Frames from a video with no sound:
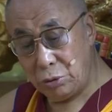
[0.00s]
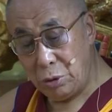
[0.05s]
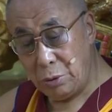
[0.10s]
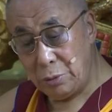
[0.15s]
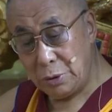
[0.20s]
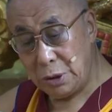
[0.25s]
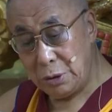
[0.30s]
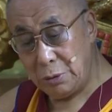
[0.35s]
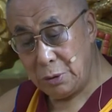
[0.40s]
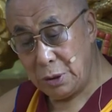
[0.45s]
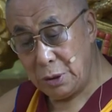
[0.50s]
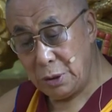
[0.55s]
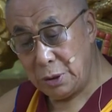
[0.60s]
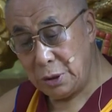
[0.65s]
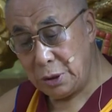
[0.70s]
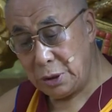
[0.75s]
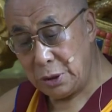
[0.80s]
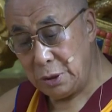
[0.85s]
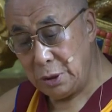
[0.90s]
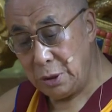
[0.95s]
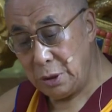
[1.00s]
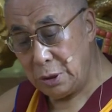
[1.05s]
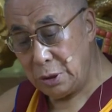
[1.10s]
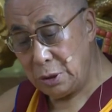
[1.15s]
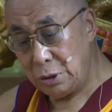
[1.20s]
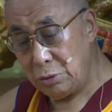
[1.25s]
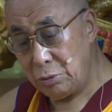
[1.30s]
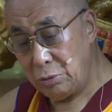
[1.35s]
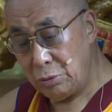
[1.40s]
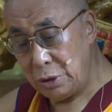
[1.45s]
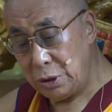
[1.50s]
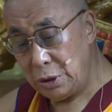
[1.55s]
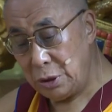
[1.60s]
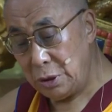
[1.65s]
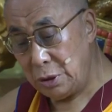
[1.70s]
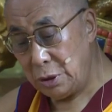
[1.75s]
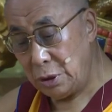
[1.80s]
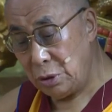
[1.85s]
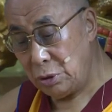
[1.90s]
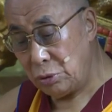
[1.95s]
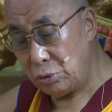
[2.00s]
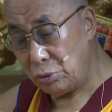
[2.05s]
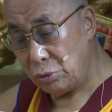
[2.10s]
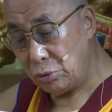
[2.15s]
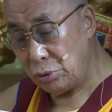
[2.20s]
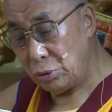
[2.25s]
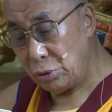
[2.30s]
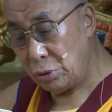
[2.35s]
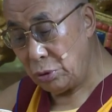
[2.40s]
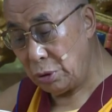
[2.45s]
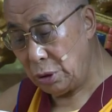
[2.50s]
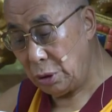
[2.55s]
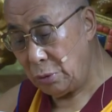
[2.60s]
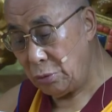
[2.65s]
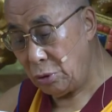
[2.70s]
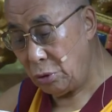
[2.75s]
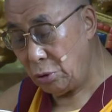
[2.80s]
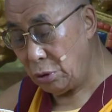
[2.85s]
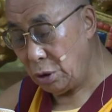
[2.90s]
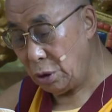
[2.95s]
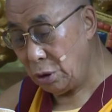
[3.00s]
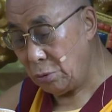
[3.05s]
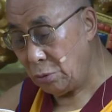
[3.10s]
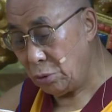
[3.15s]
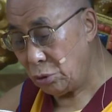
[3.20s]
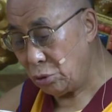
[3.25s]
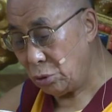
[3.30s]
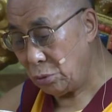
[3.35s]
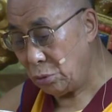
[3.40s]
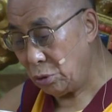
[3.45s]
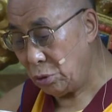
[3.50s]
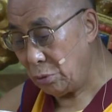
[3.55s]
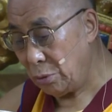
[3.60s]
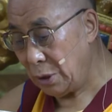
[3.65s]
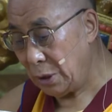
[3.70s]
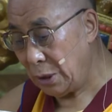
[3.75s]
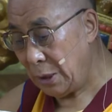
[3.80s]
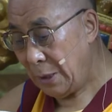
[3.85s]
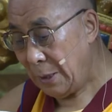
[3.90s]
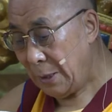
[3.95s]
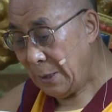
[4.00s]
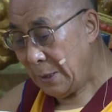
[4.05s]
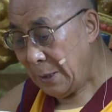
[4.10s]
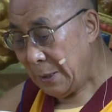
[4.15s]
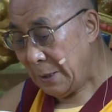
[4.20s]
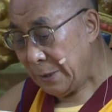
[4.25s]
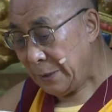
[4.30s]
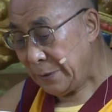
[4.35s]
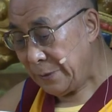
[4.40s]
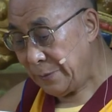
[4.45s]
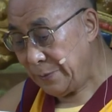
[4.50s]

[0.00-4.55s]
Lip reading: As regards objects for purifying one's contact, there are 5 meditation objects